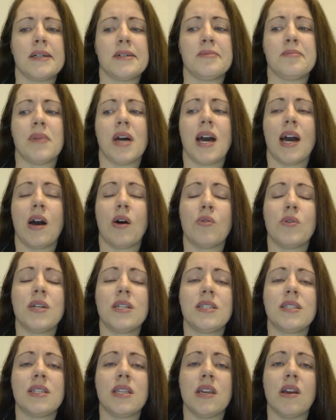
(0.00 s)
How
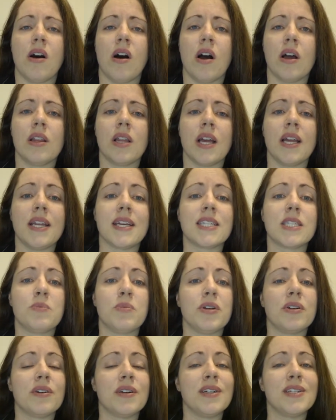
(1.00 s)
is the online
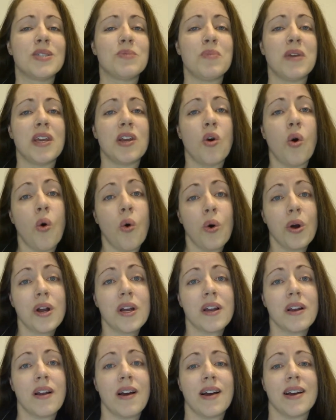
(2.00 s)
experience being
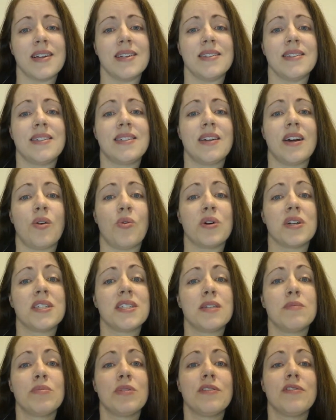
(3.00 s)
organized or
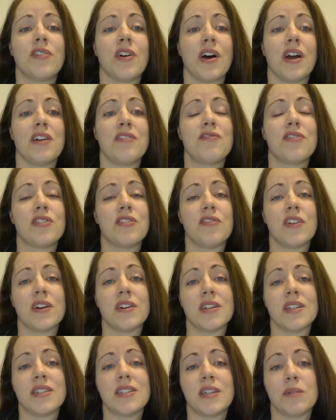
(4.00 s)
simplified for the
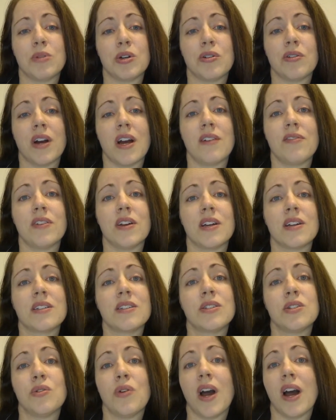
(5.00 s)
various
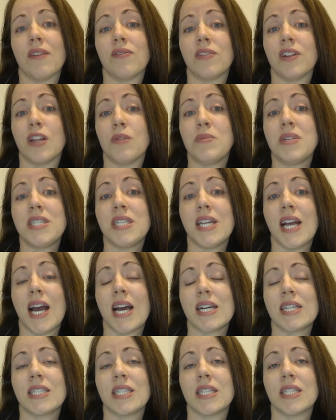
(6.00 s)
demographics who have limited
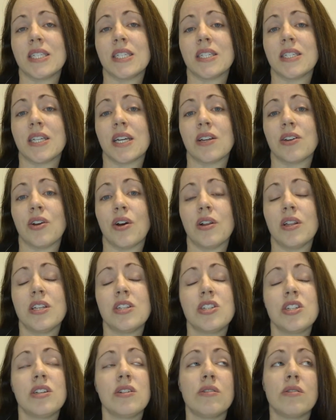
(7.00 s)
access to
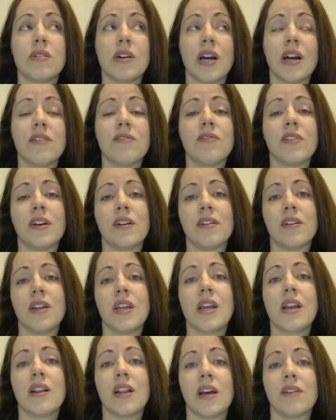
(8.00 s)
technology or have
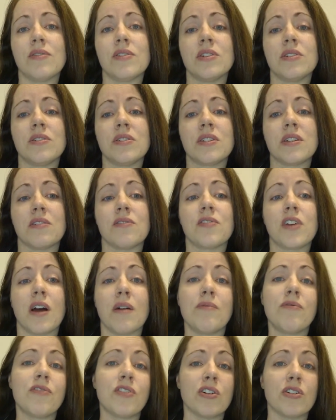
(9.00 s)
varying levels of
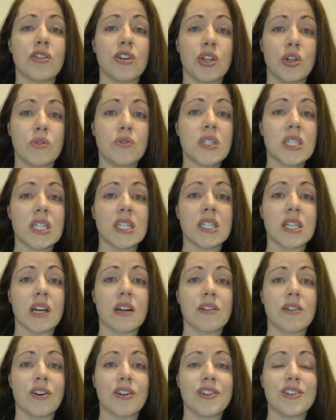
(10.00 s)
comfort using
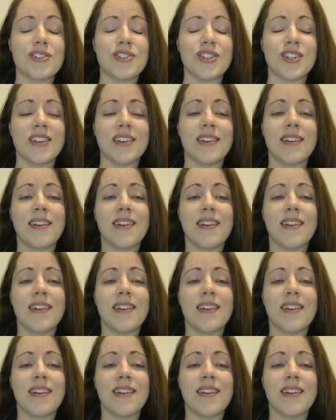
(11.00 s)
technology?